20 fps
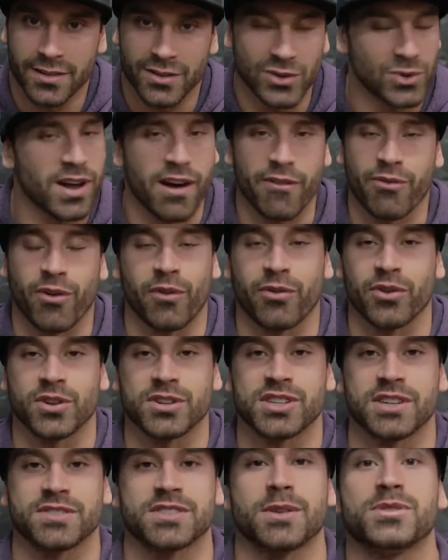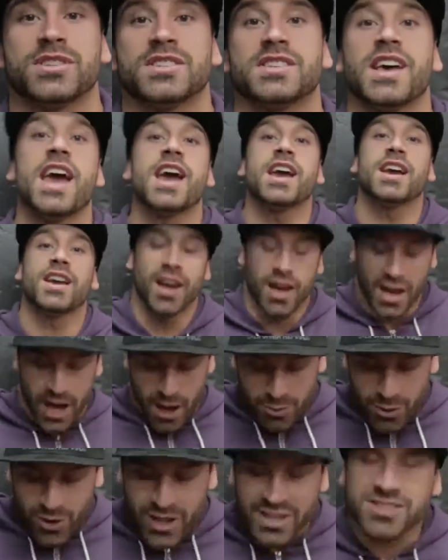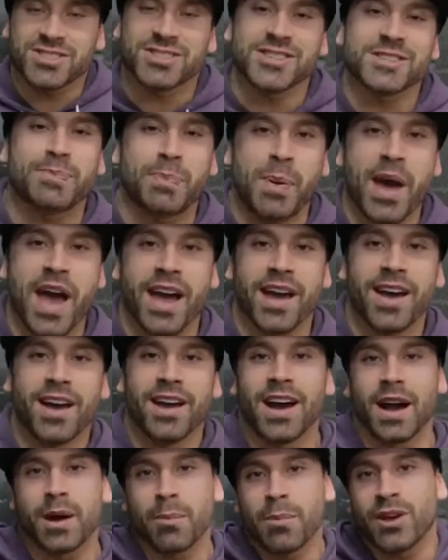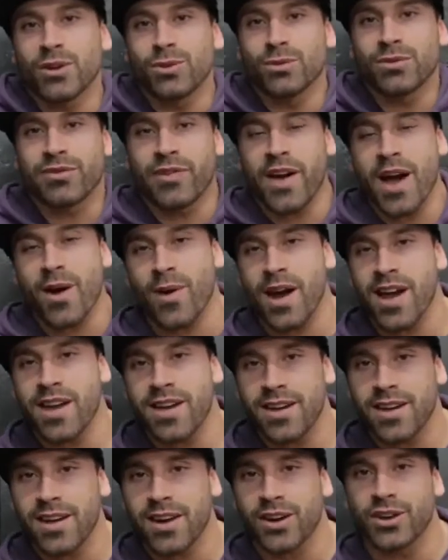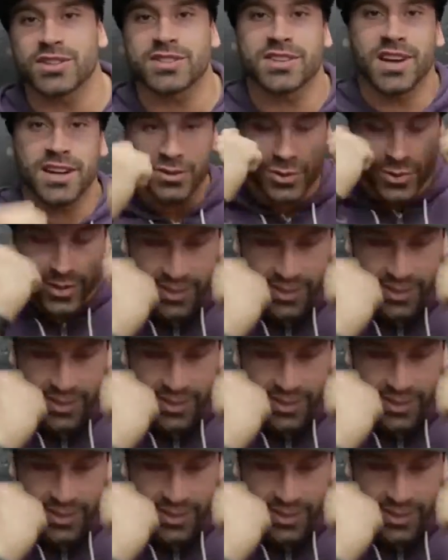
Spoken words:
Do not fall for their shit. Someone says, hey, help you get a 6-pack. I can make you lose fat right here. You just gotta